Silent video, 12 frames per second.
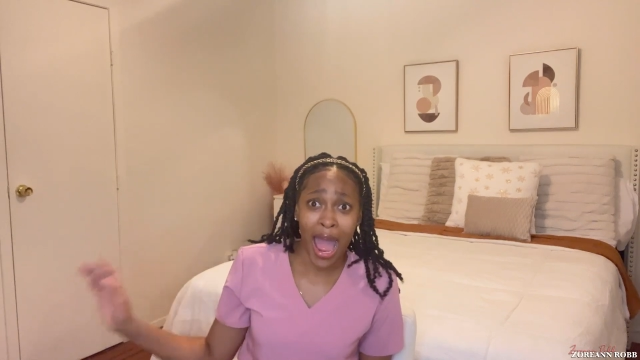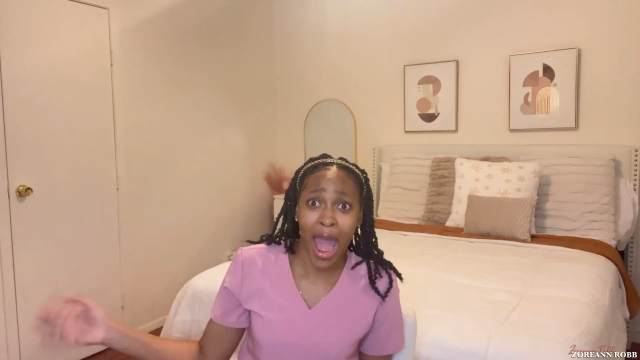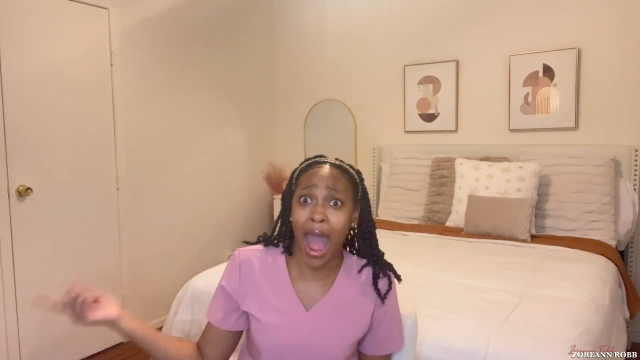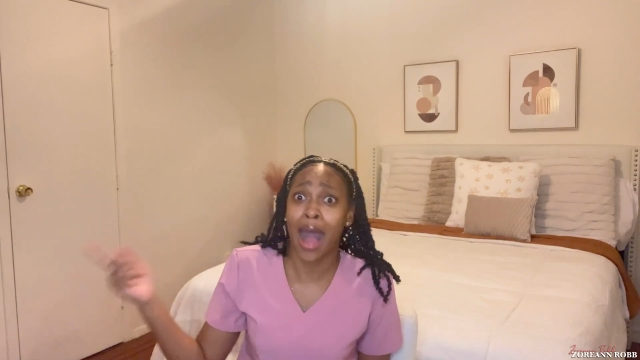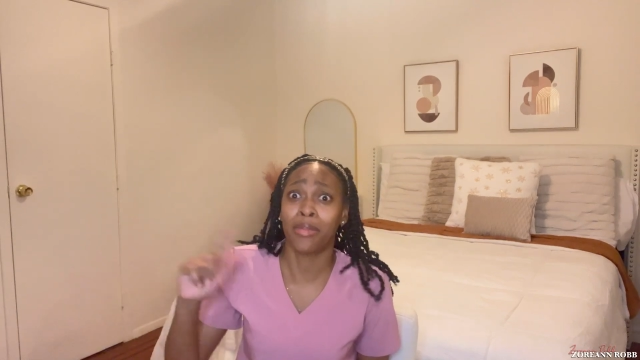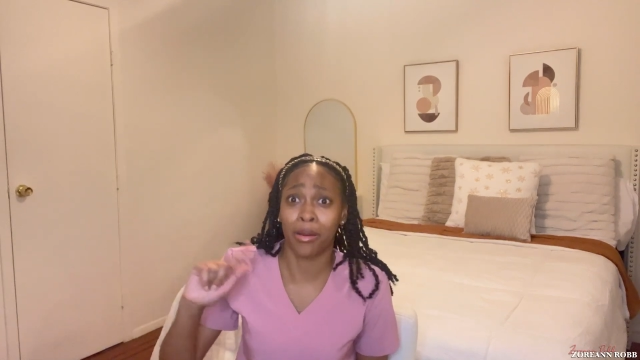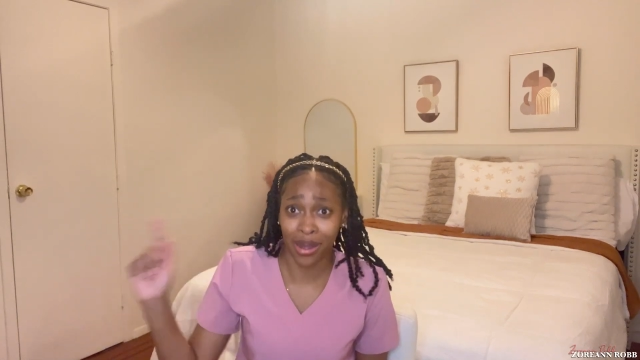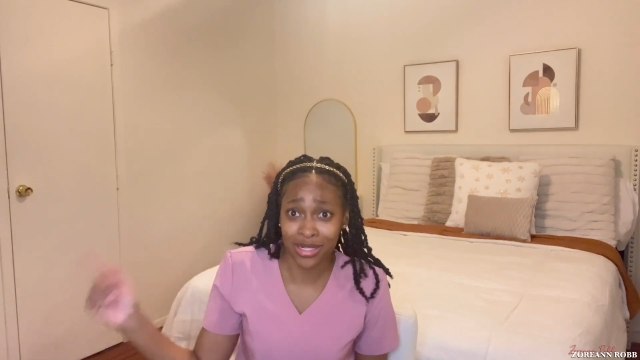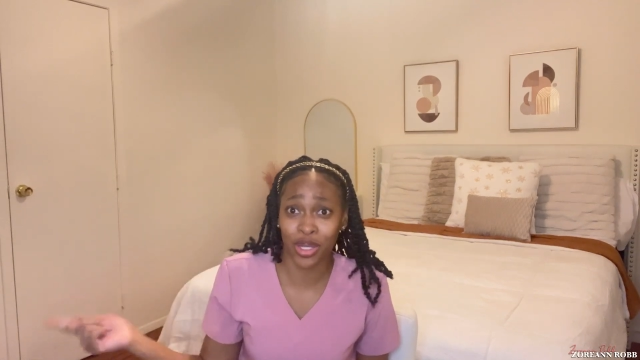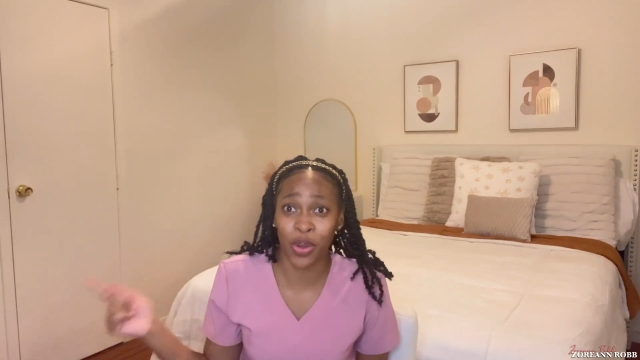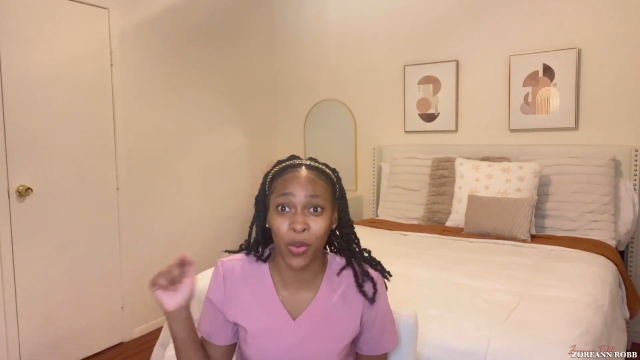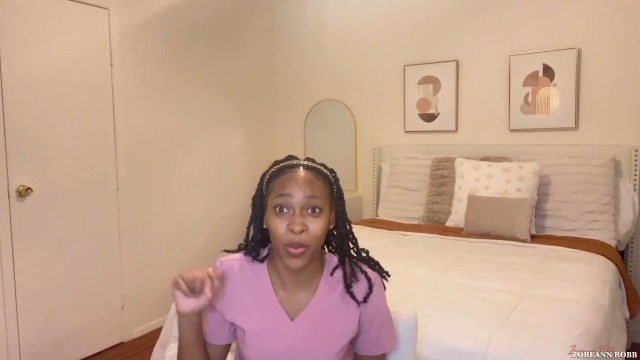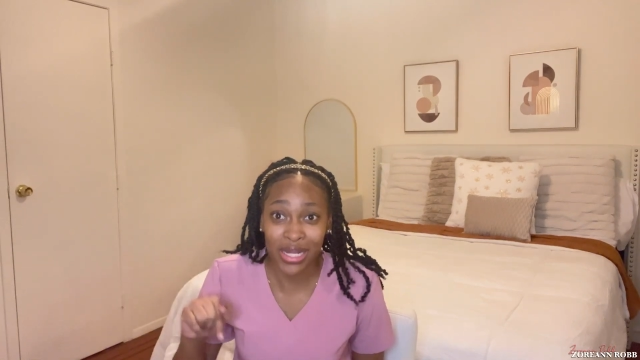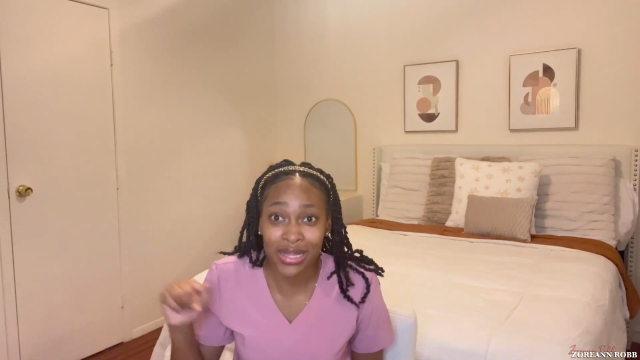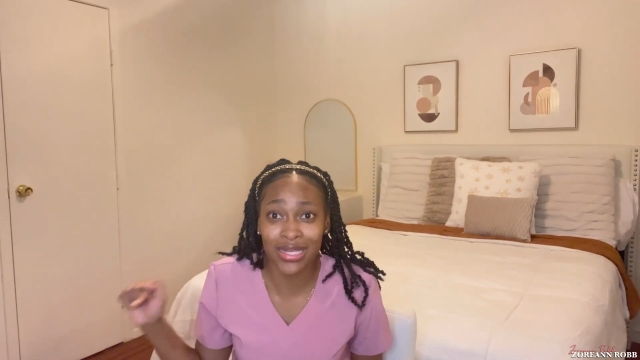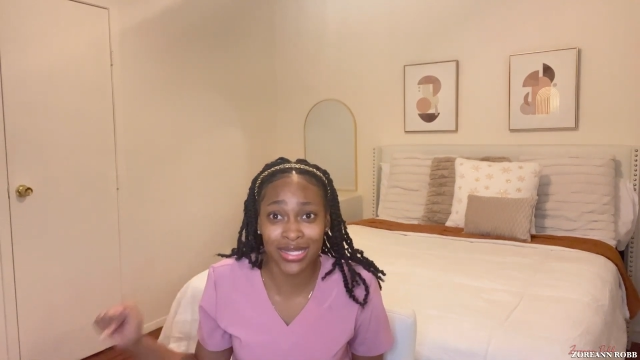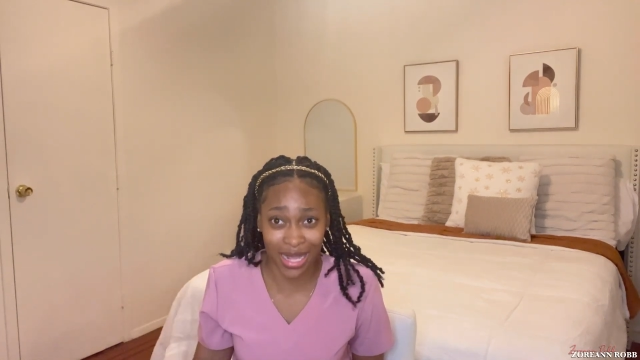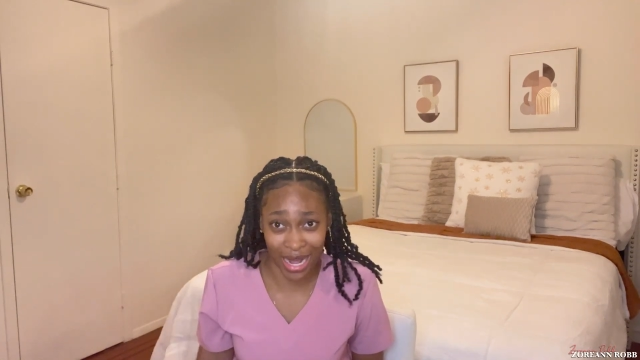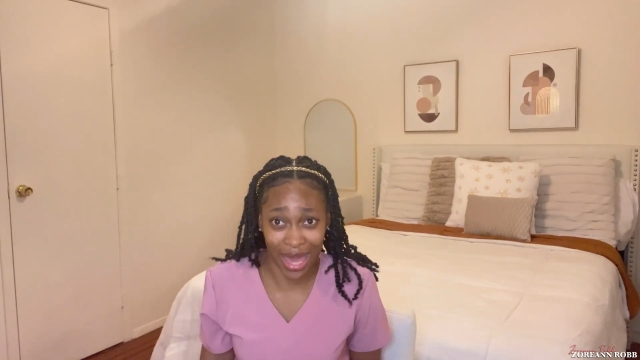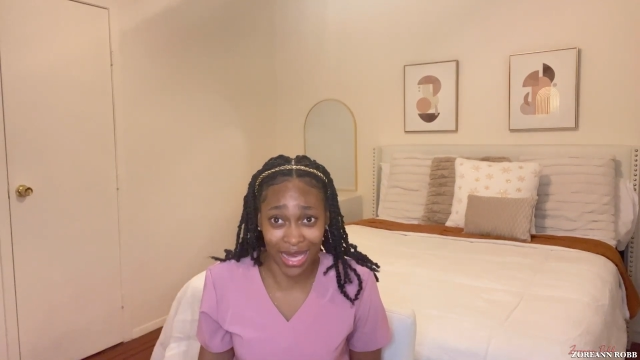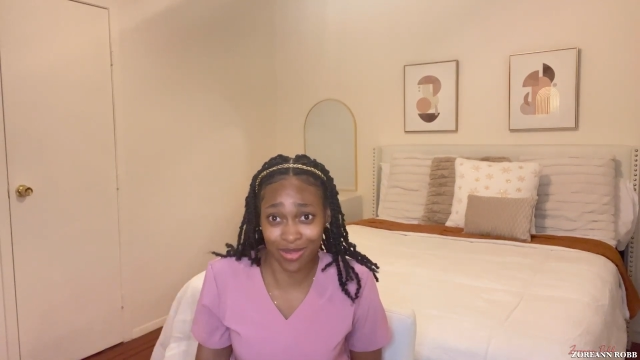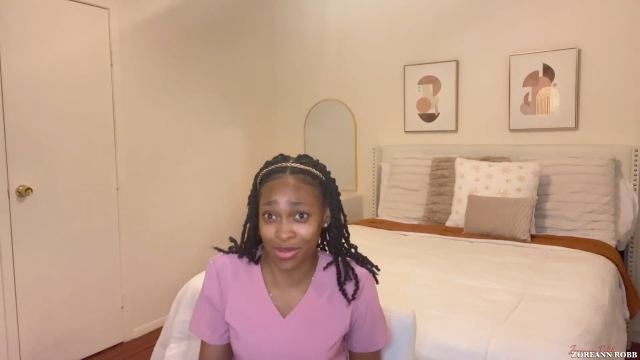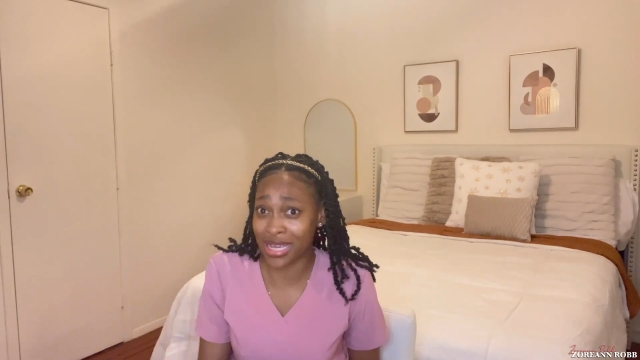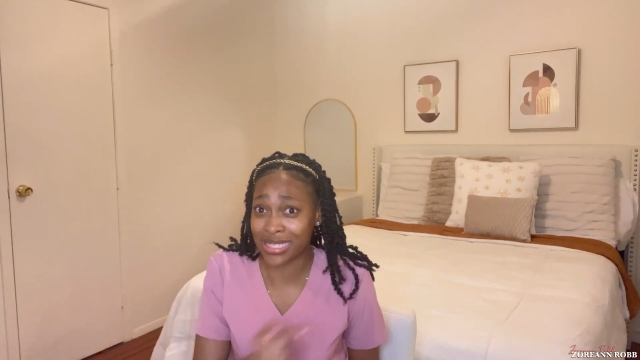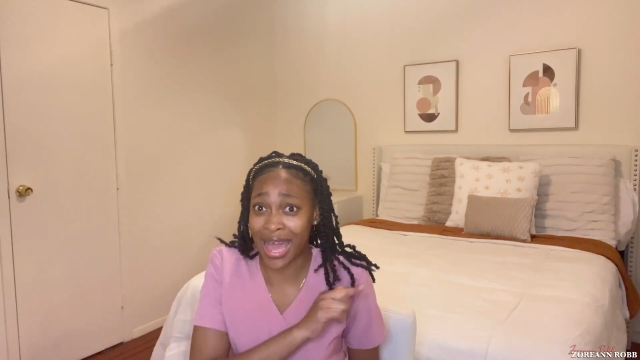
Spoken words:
I'm about to quit this class because